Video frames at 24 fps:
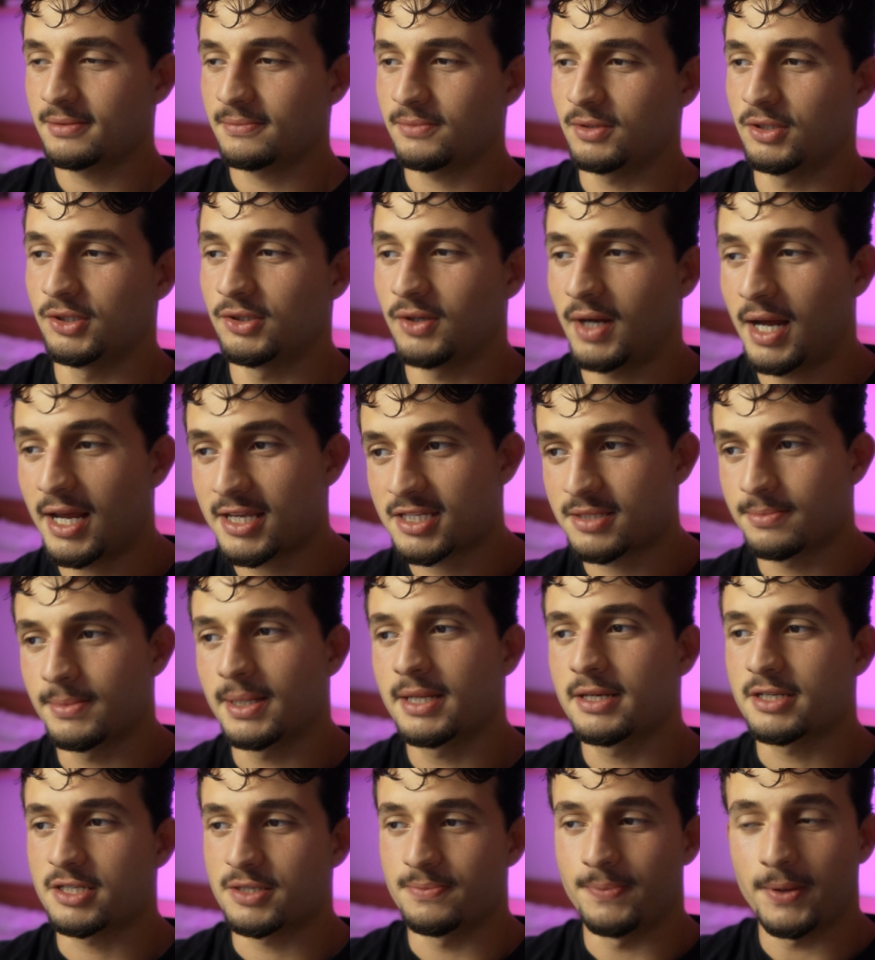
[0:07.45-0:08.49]
You know, as
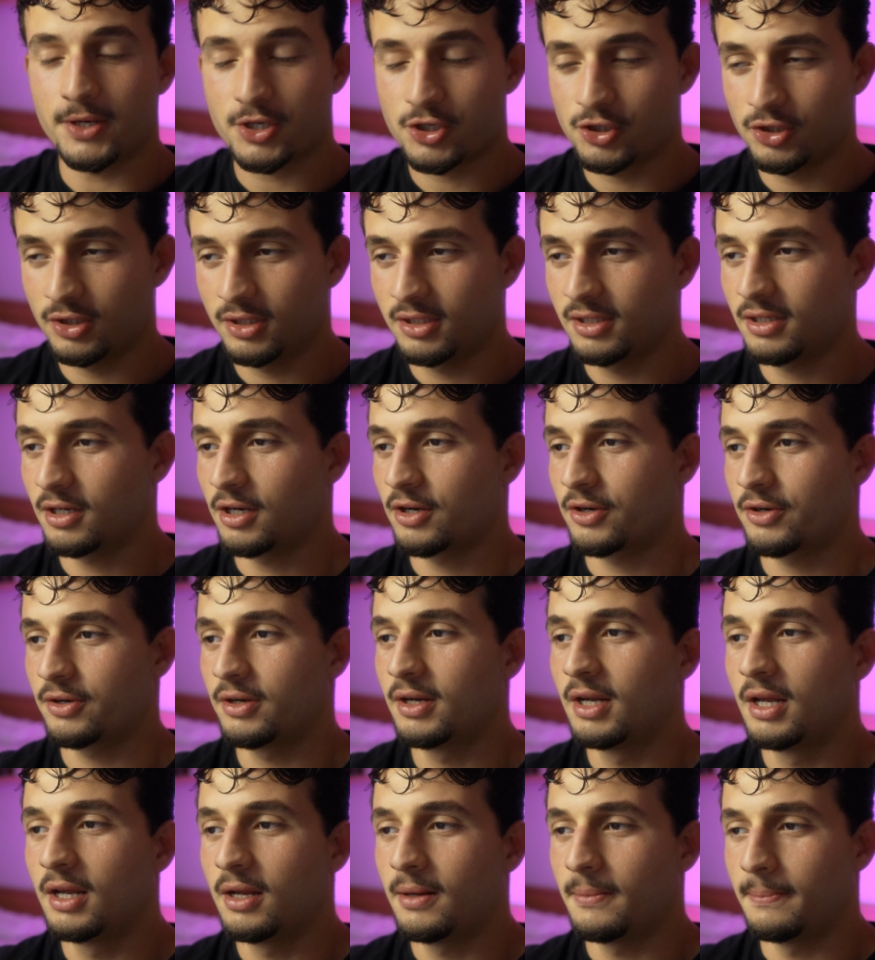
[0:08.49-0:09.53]
men especially, our
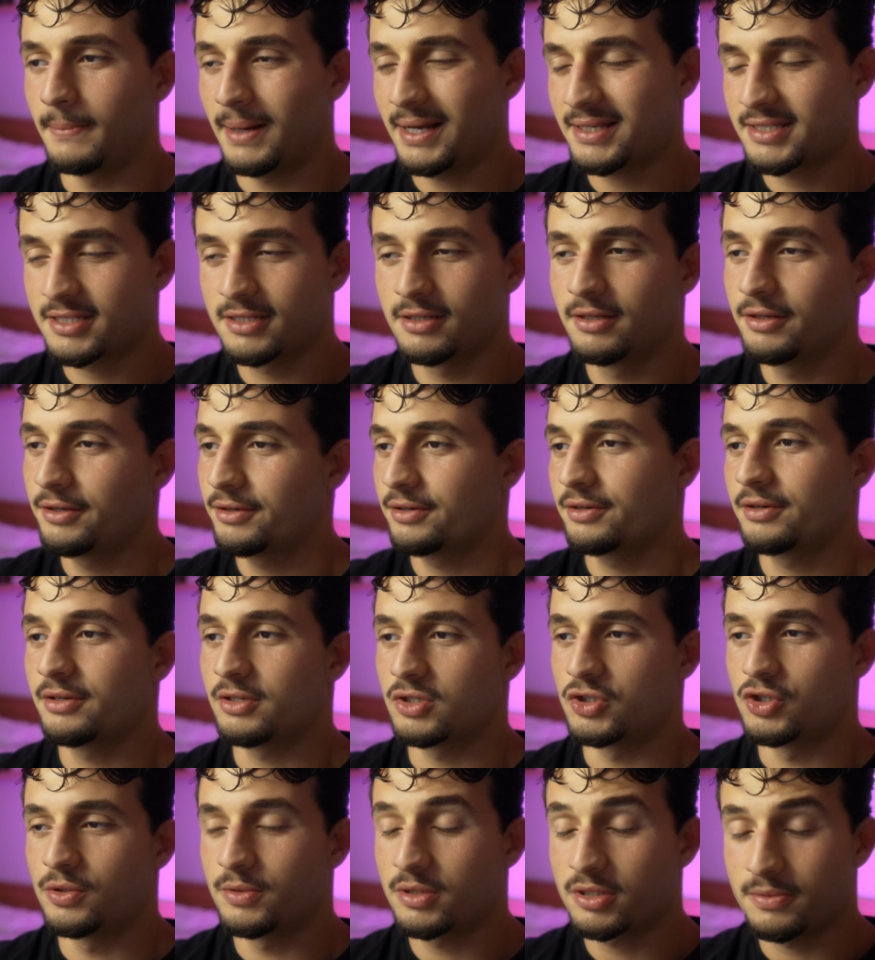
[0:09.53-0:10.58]
masculinity
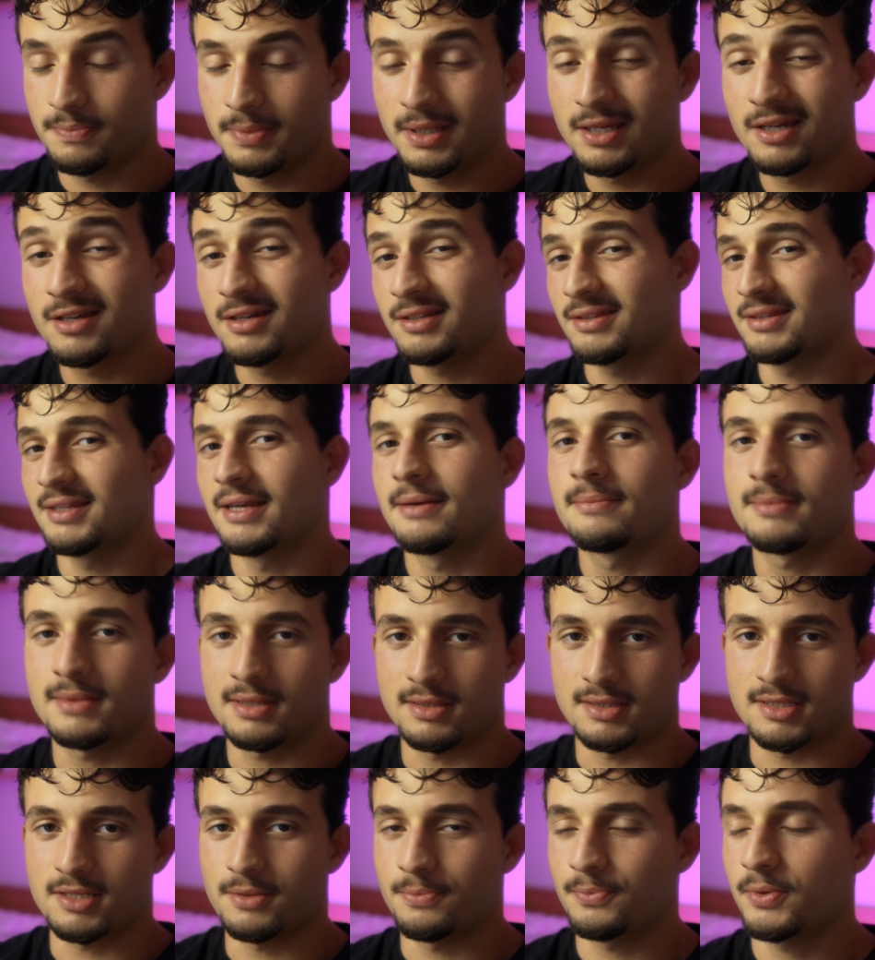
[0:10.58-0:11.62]
is just being condemned
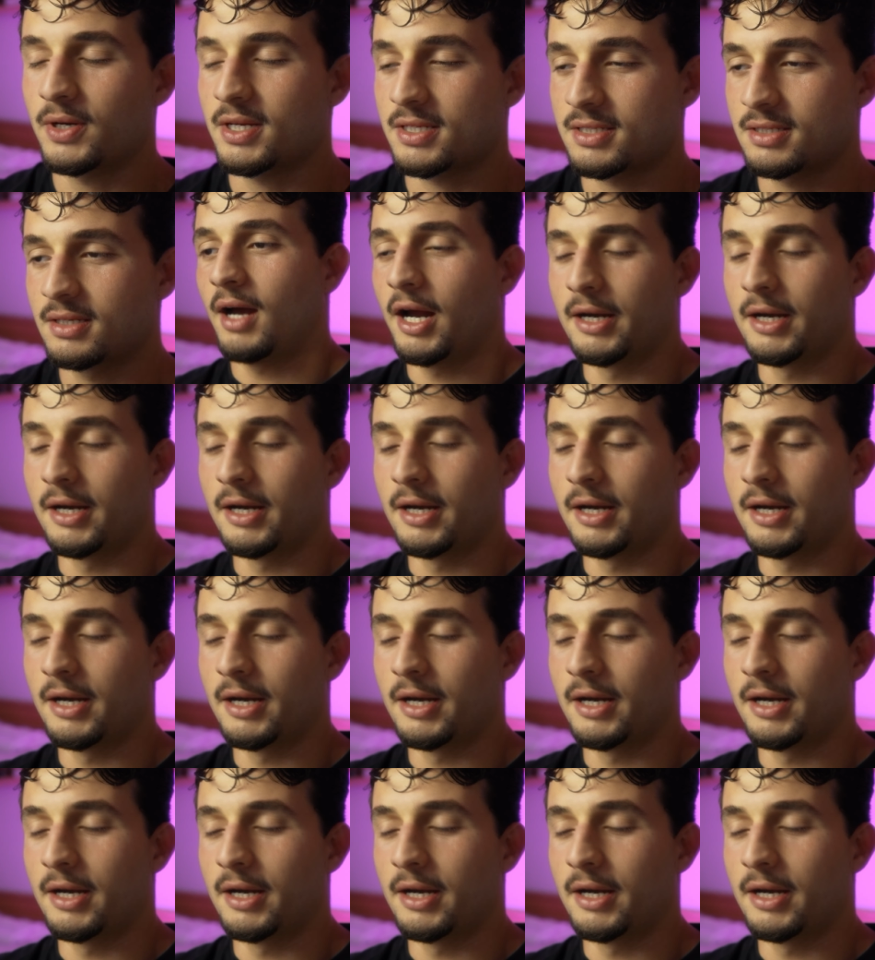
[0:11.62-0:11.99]
and suppressed.